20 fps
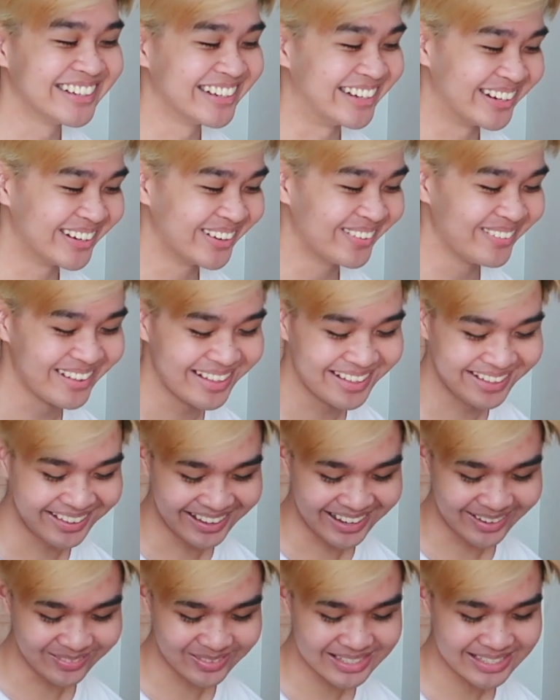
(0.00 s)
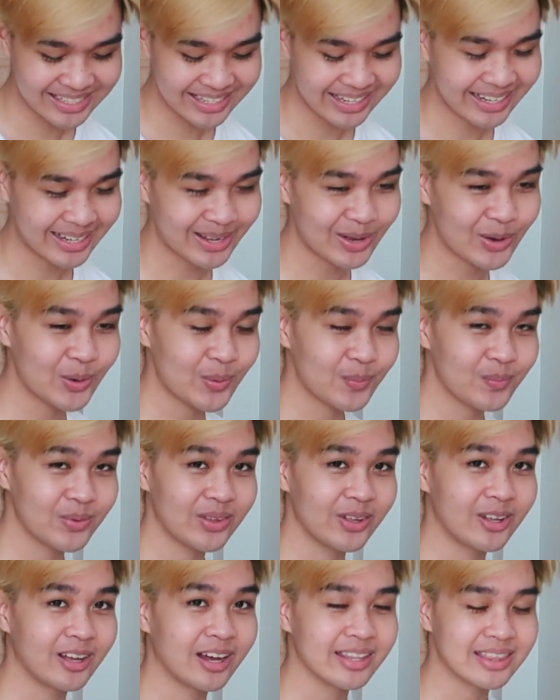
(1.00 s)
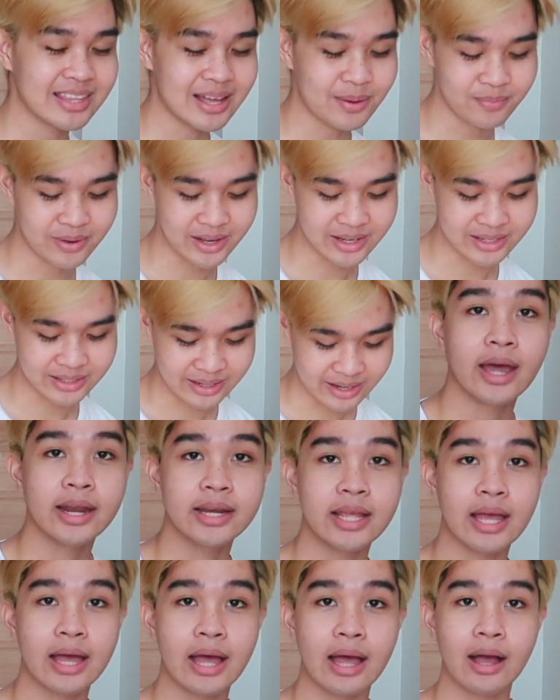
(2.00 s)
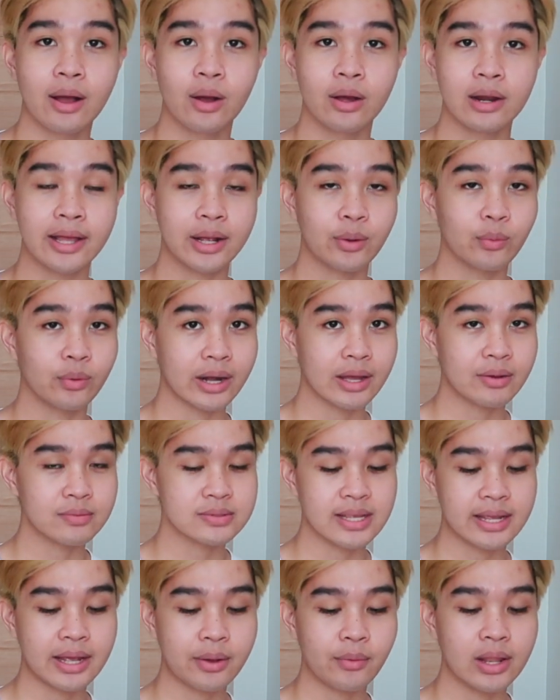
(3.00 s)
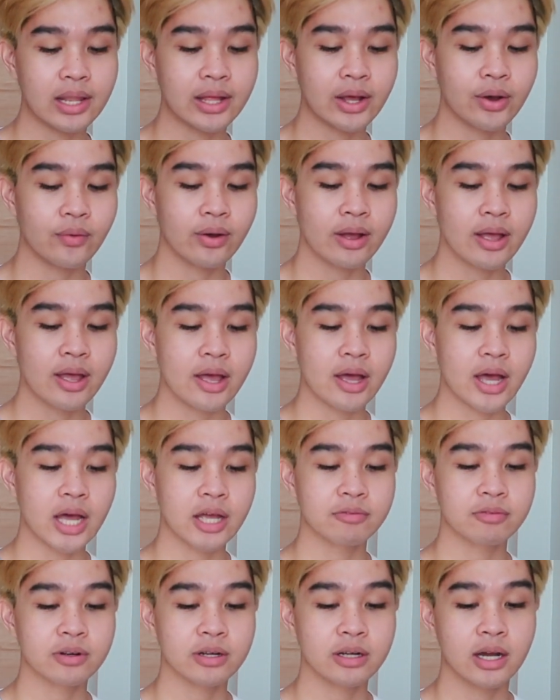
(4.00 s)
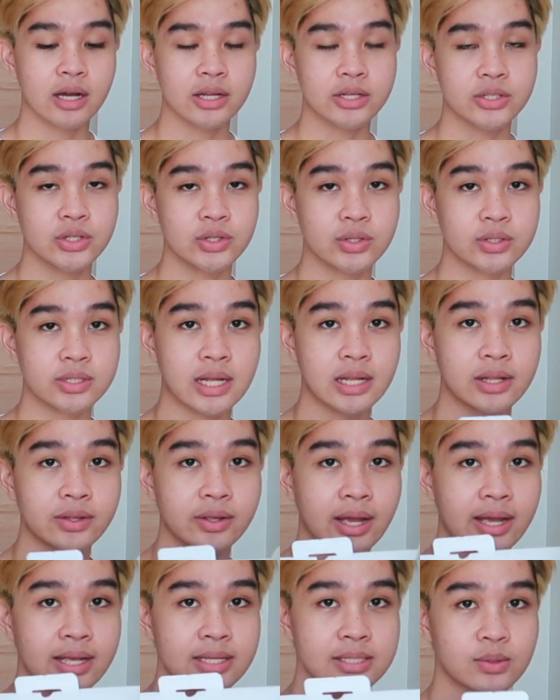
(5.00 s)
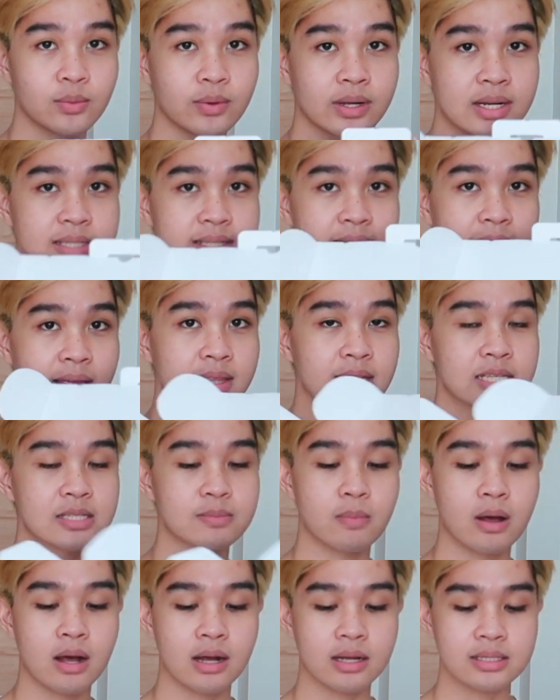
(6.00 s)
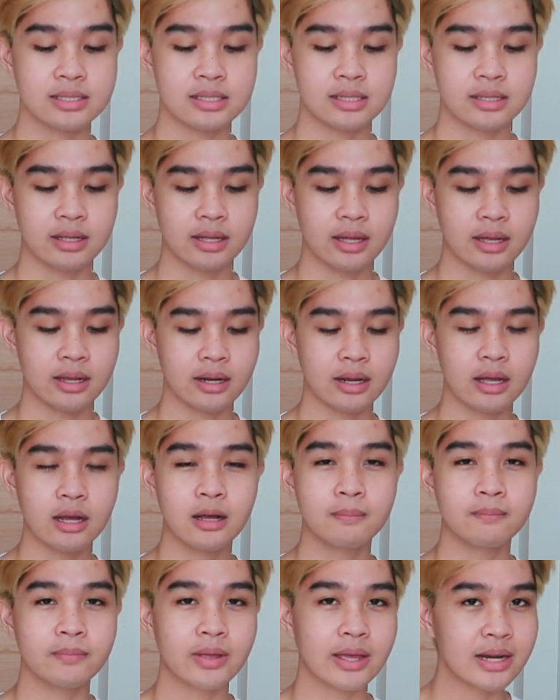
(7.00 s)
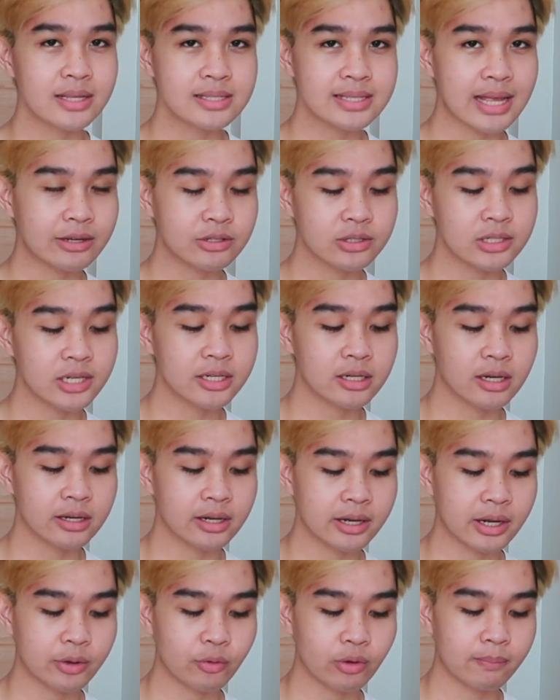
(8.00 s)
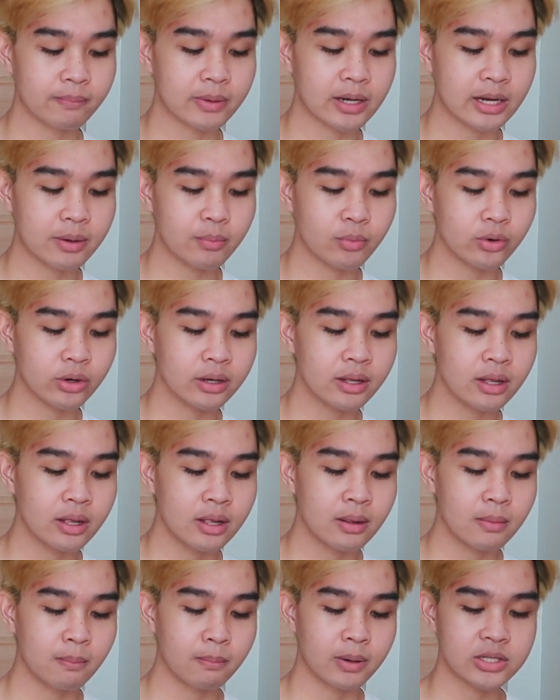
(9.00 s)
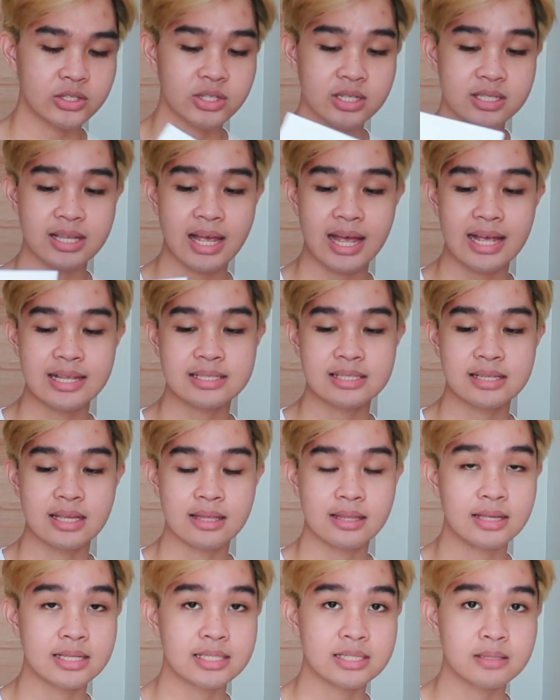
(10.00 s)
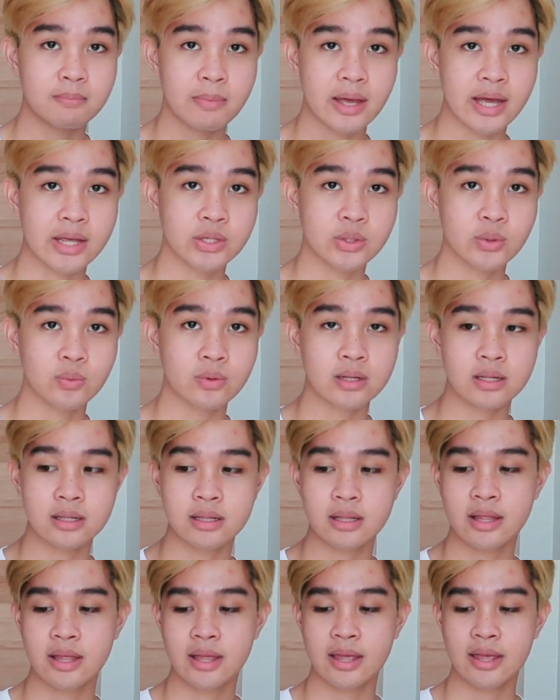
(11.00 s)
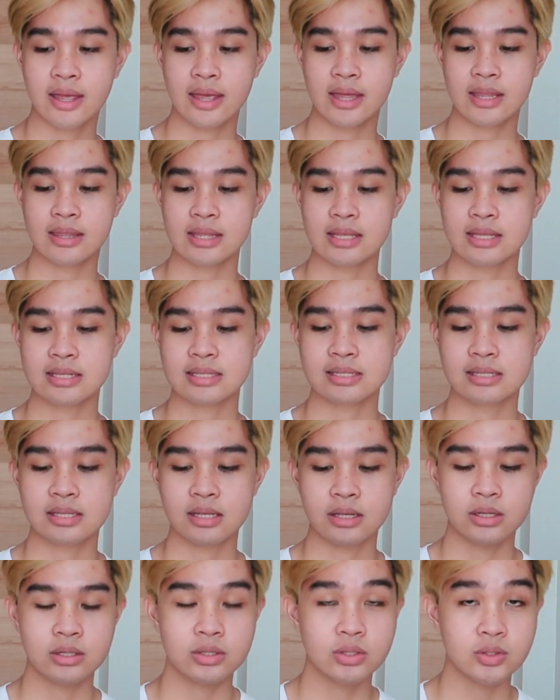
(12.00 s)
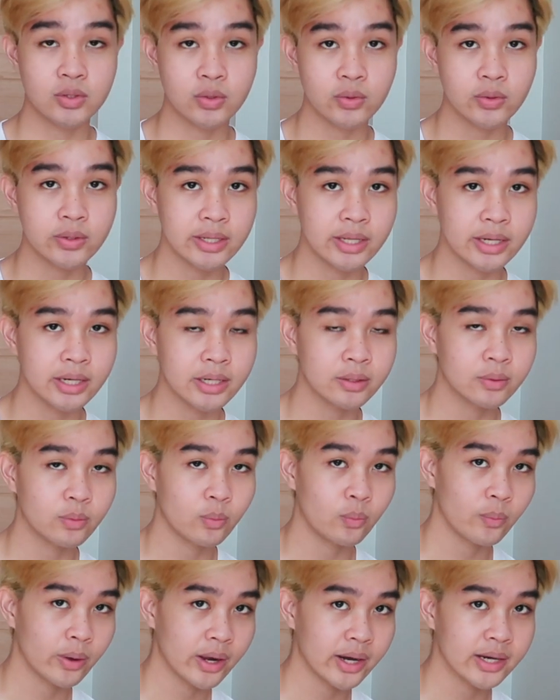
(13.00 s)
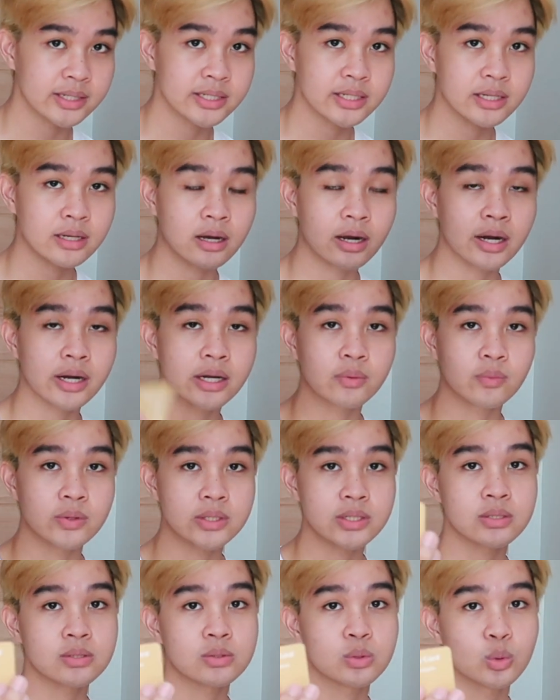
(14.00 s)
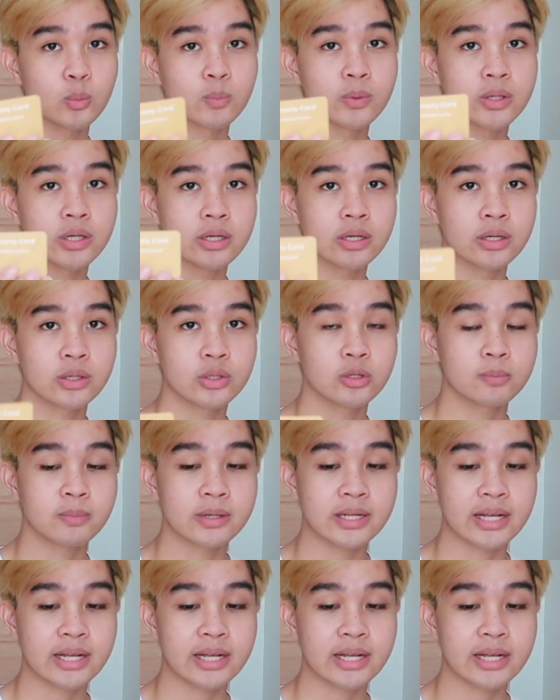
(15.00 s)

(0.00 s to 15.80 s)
No, I'm just kidding. I hope you got that pun. And yeah, like what I was saying a while ago, I forgot to tell you guys what is in this box. It is actually not an equipment anymore, but it just has this manual and this 2-year warranty card, which is super duper